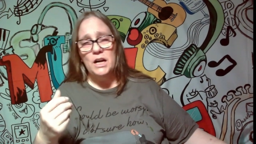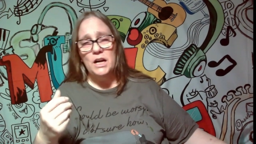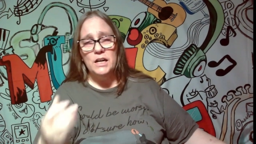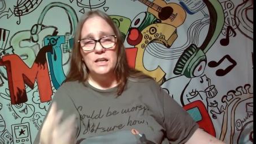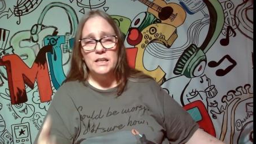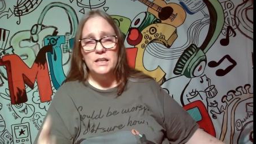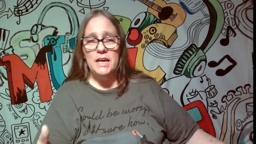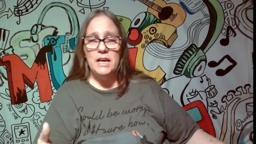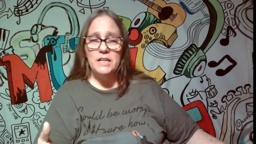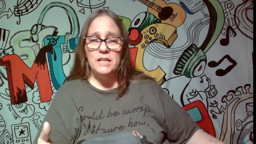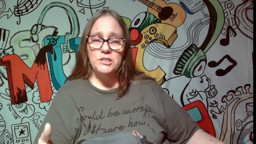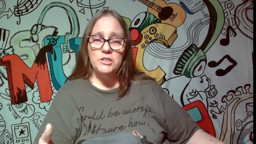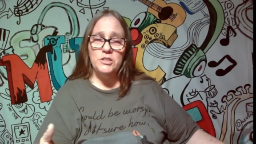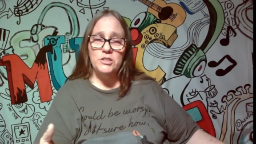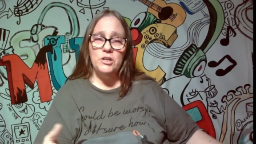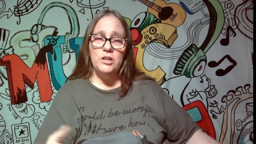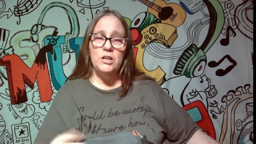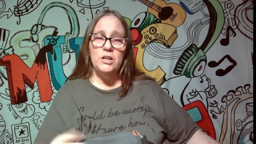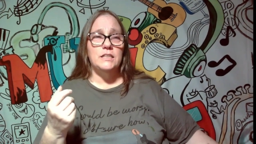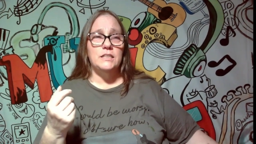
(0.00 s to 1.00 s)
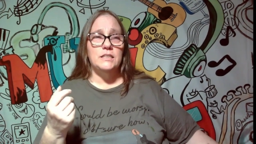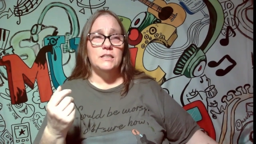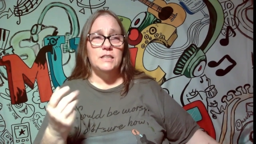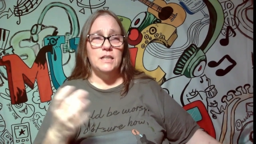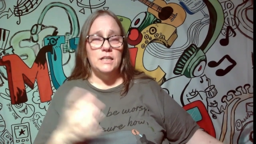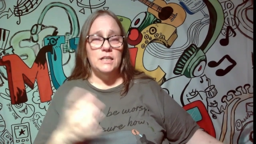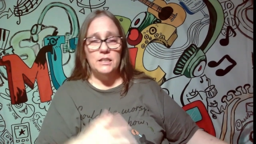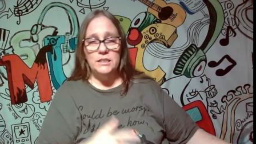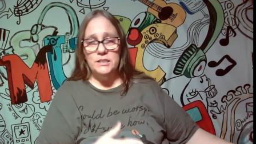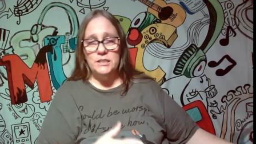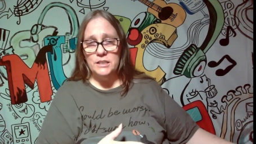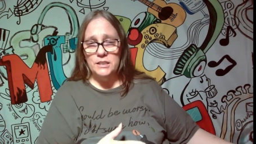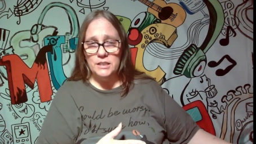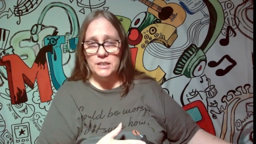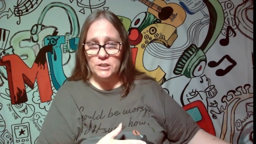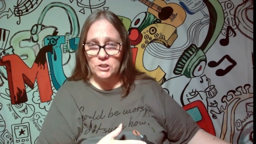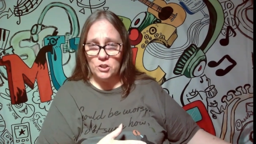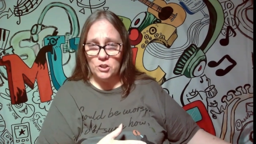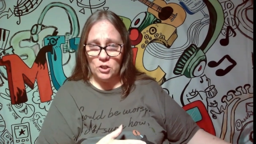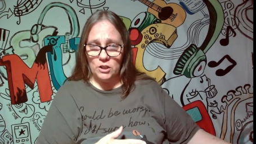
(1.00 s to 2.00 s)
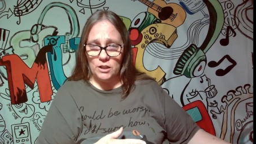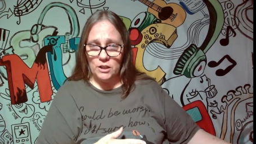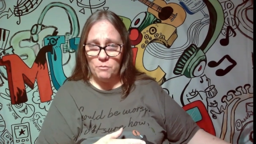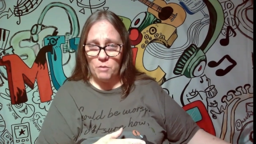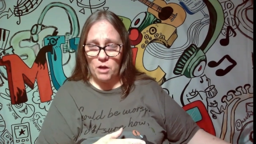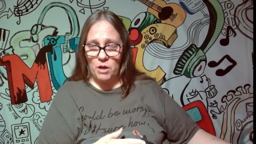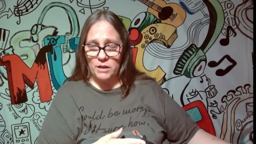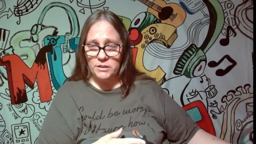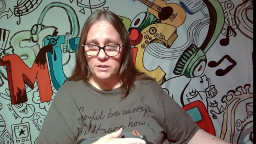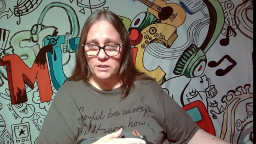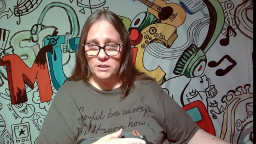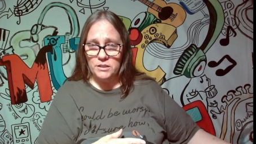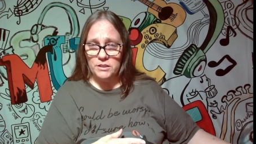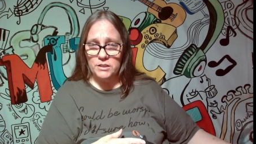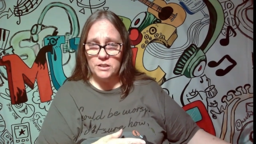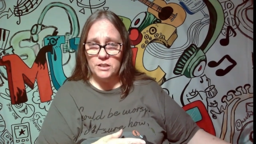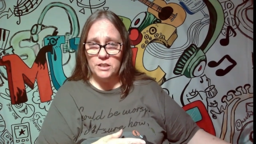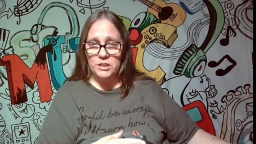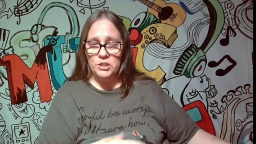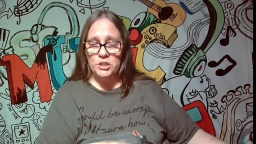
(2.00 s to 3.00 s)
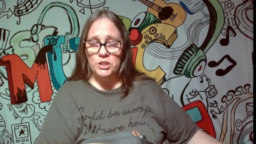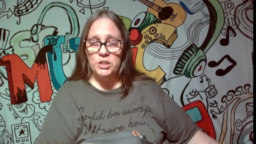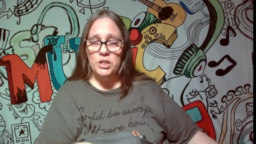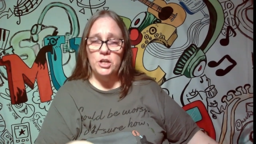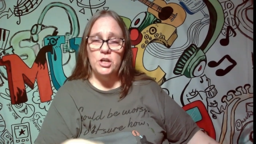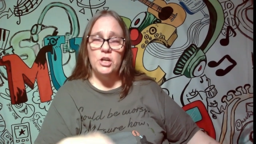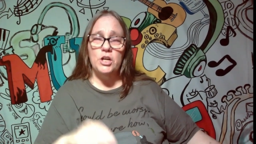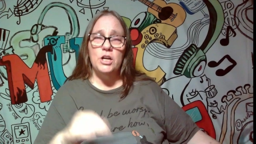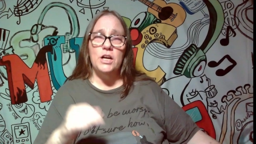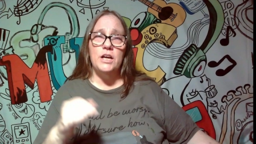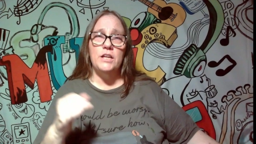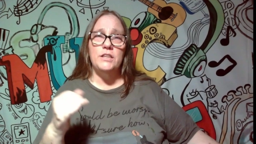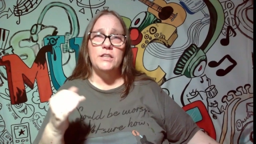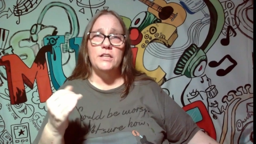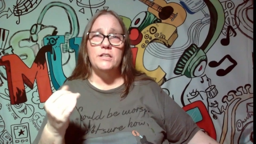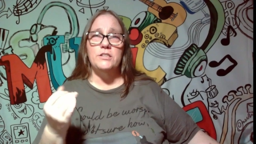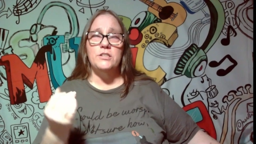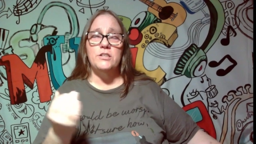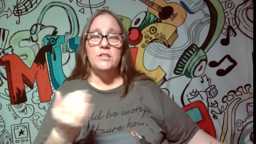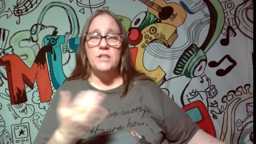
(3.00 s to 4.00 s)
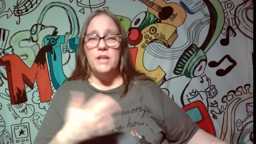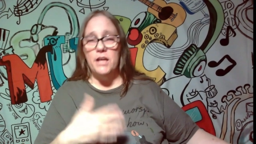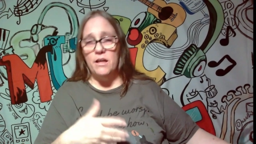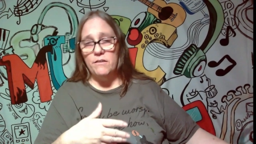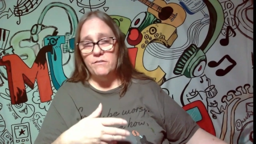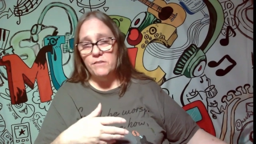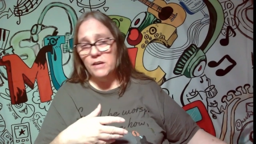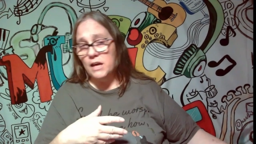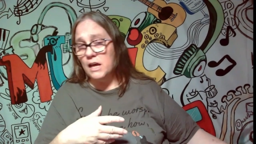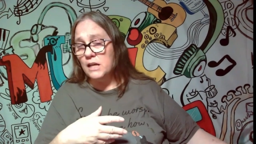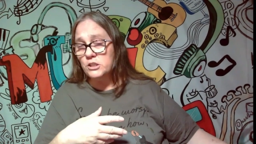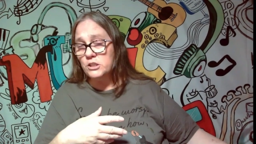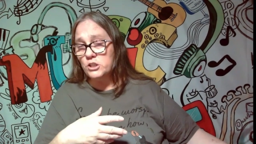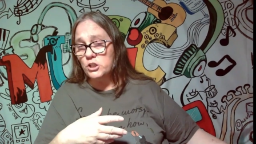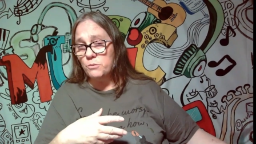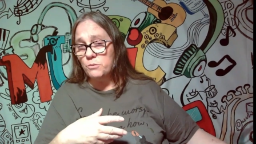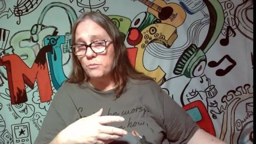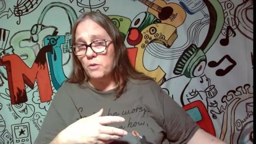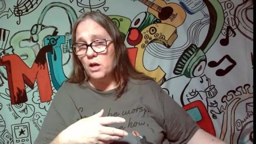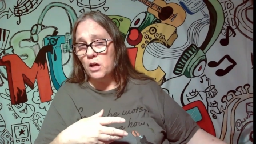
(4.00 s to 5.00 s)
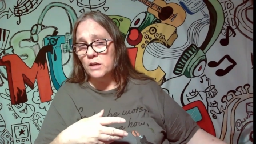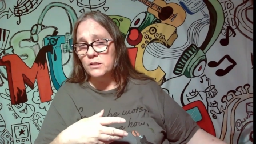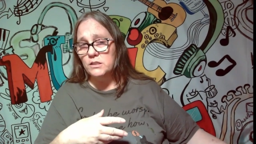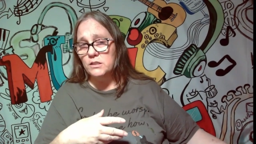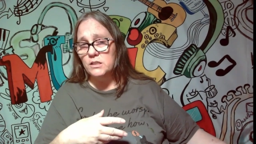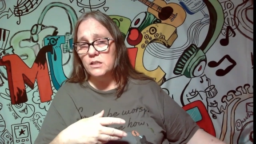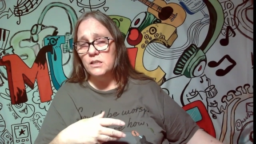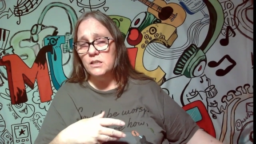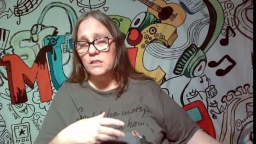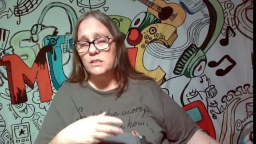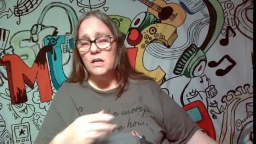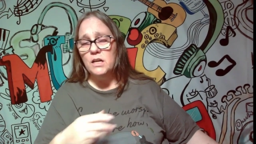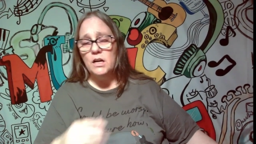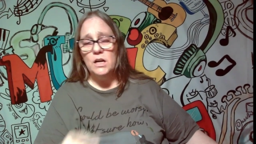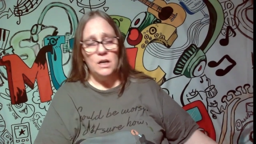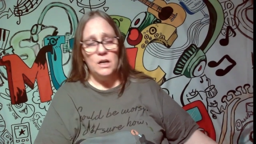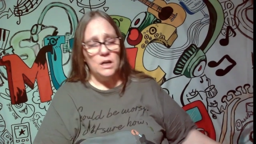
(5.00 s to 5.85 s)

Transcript: cancer. They did these early boxes this year, and these are the F Cancer boxes.